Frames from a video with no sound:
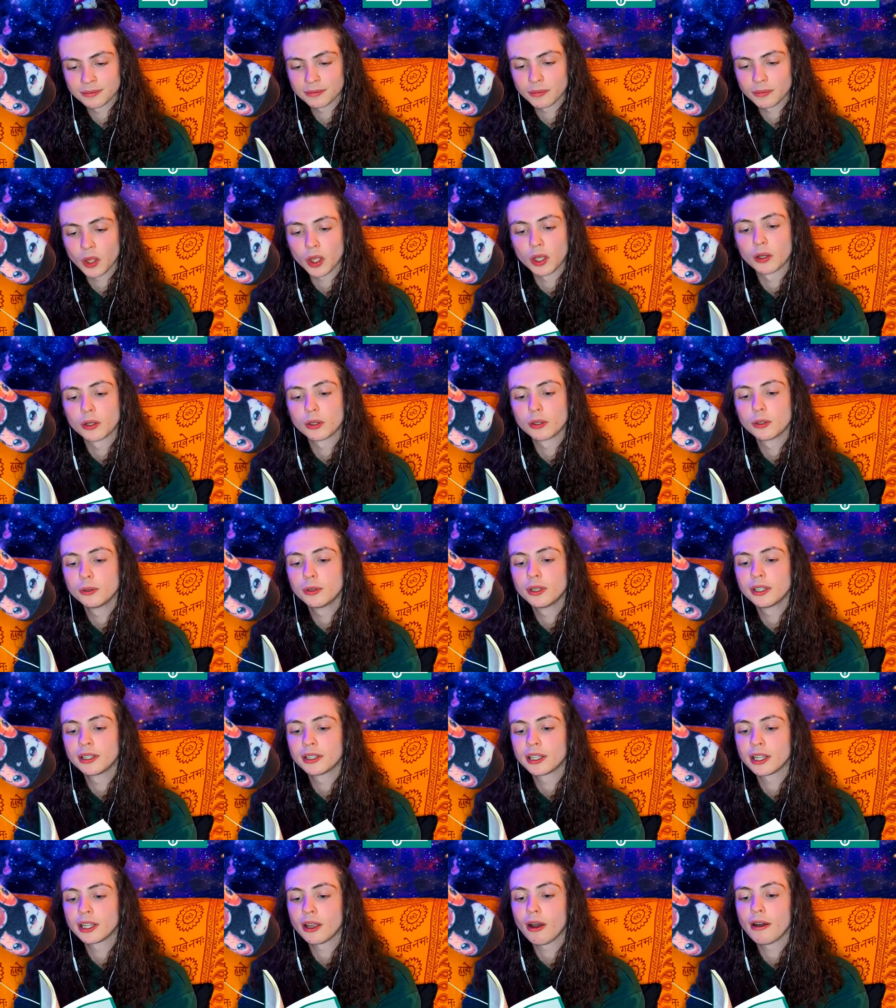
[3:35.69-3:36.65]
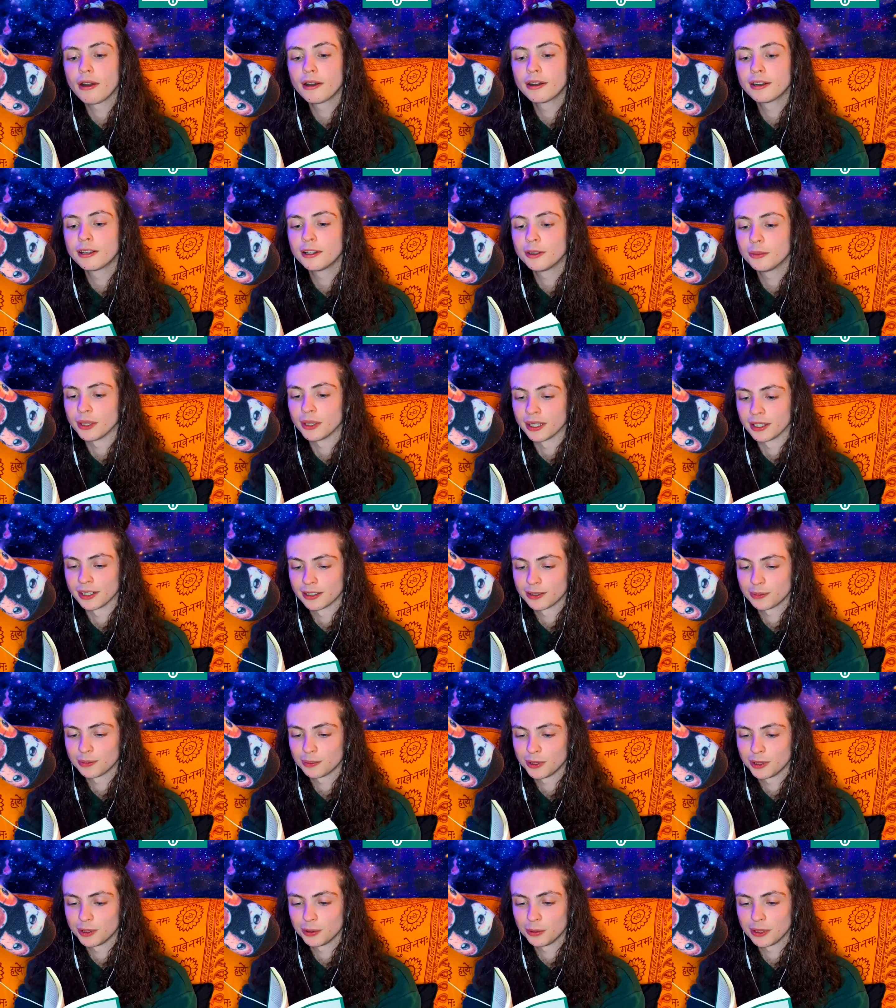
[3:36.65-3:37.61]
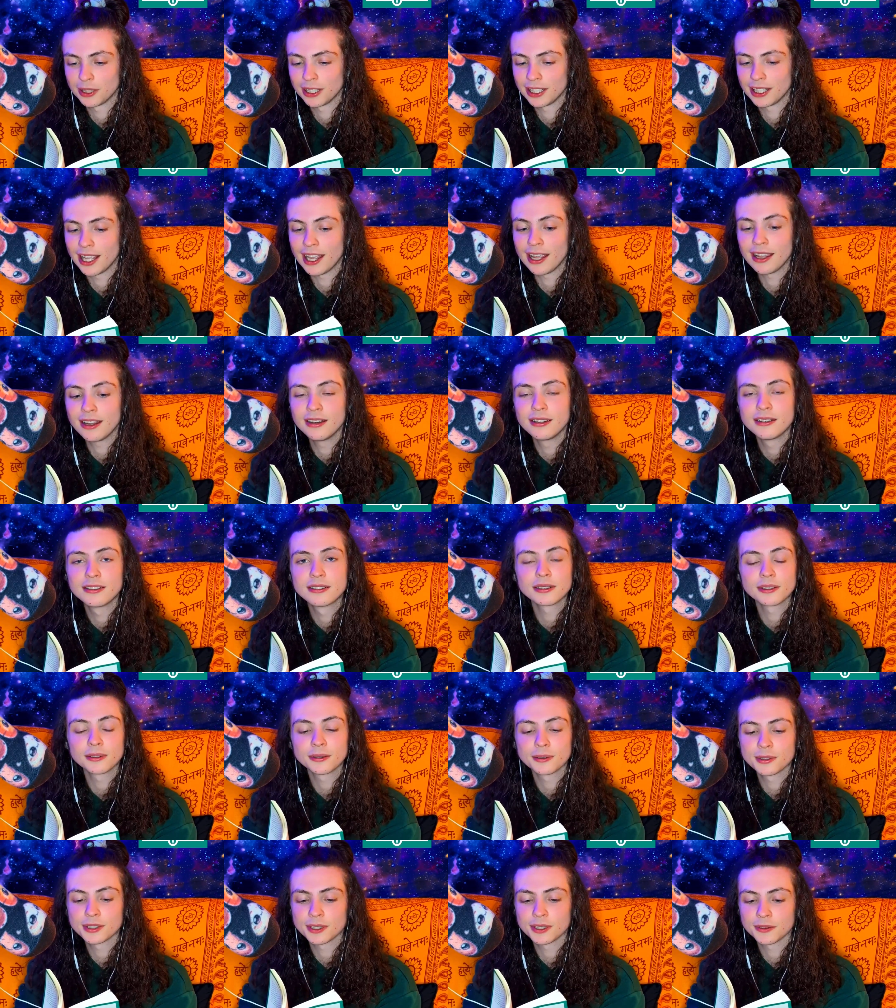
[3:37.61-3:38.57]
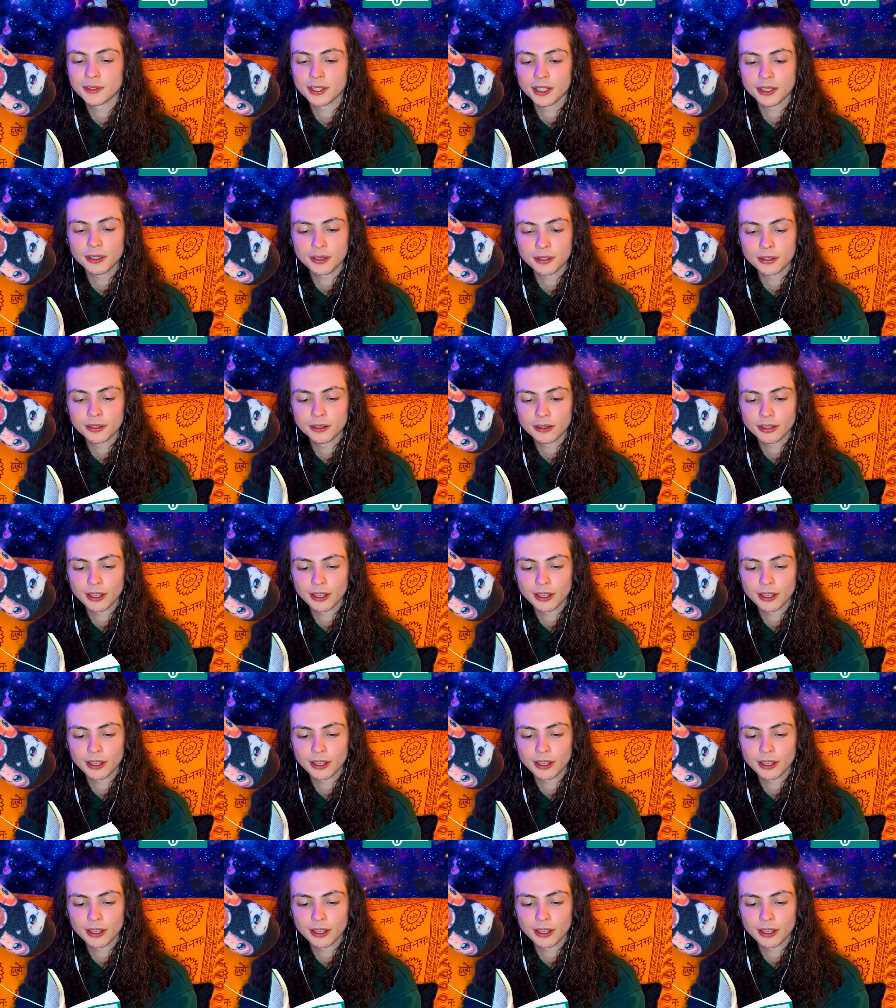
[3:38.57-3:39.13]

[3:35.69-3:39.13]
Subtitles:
including the argument between the angels of the earth